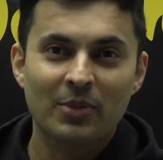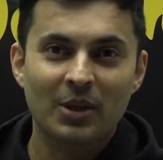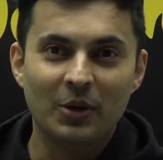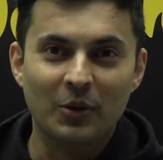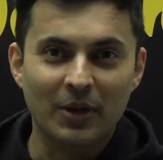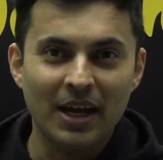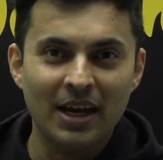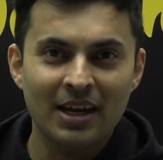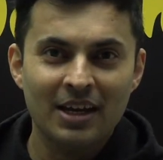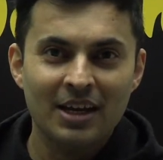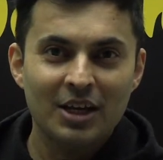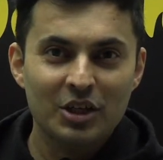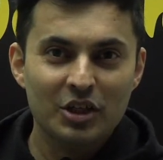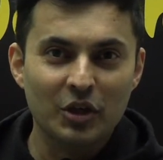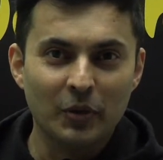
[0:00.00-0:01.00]
Okay.
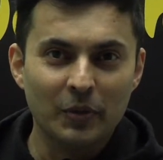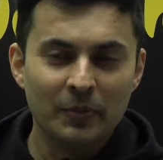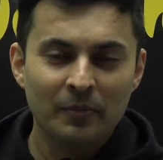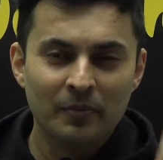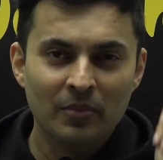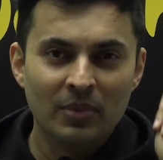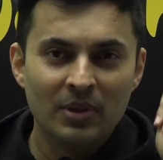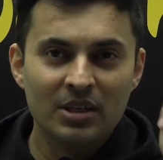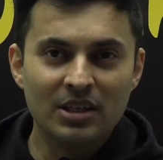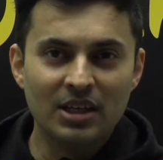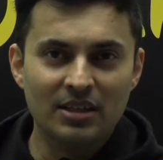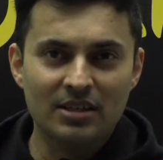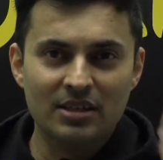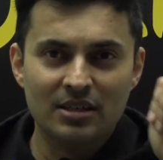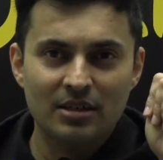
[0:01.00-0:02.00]
So
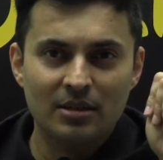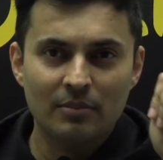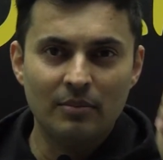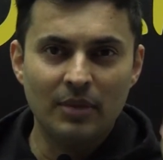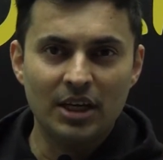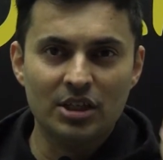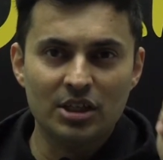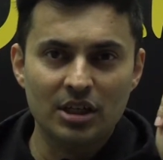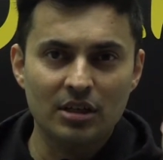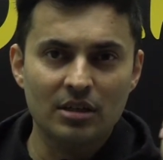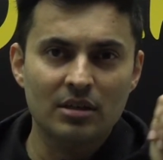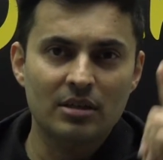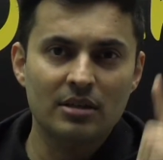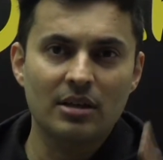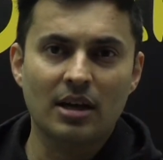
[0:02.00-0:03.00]
just
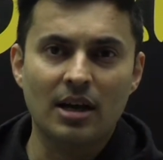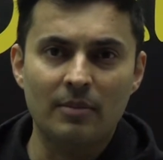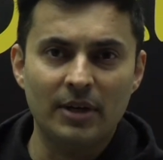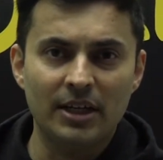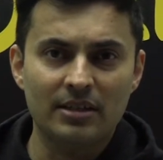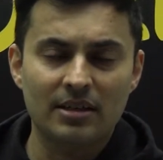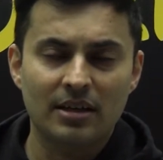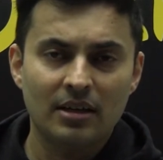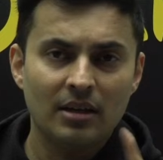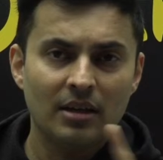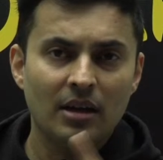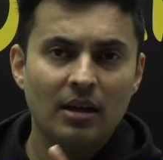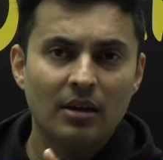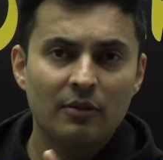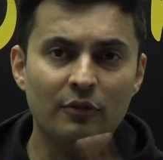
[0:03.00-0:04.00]
mention the comment
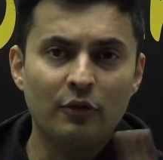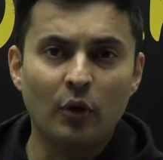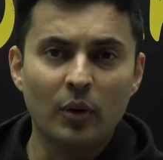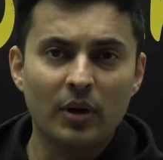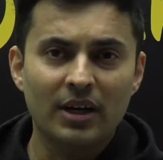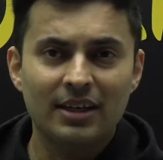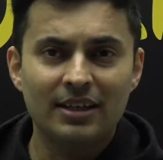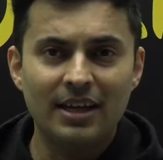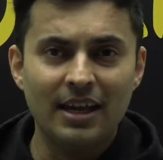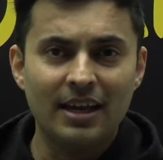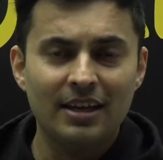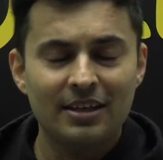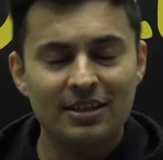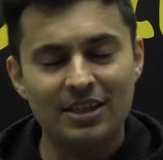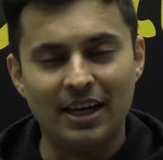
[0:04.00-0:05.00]
four
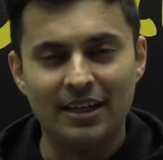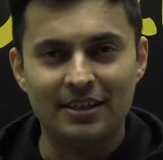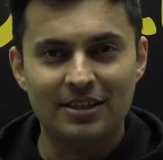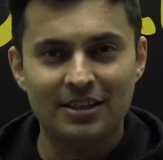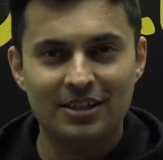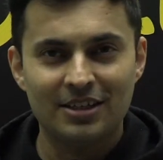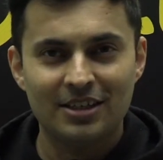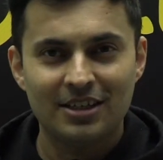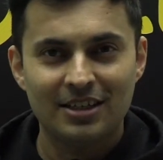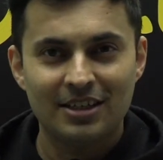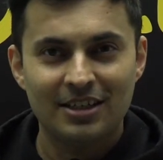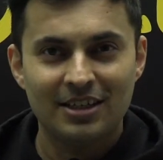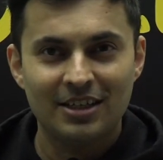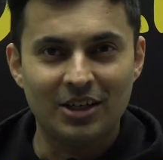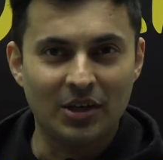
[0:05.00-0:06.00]
day challenge.
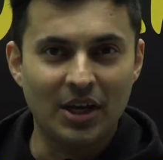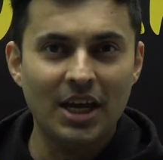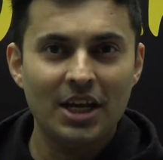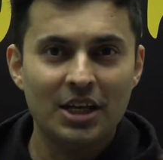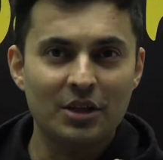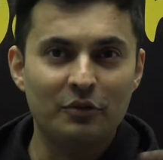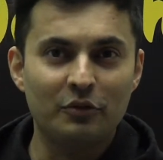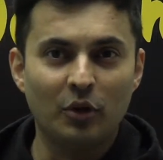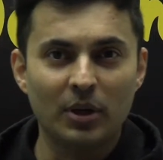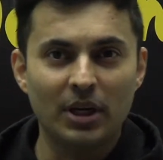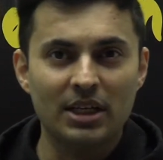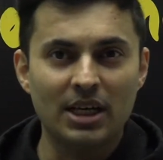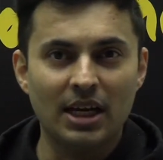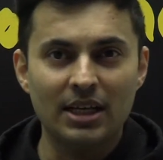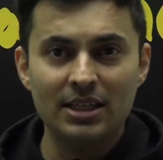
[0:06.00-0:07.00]
Okay. The four day
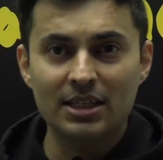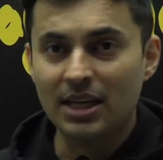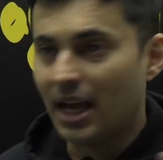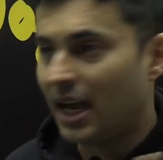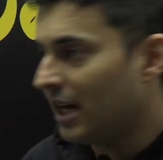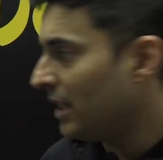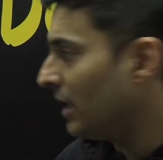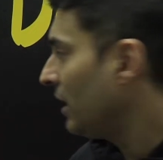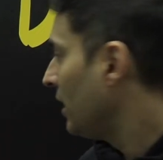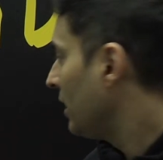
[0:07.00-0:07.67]
challenge. And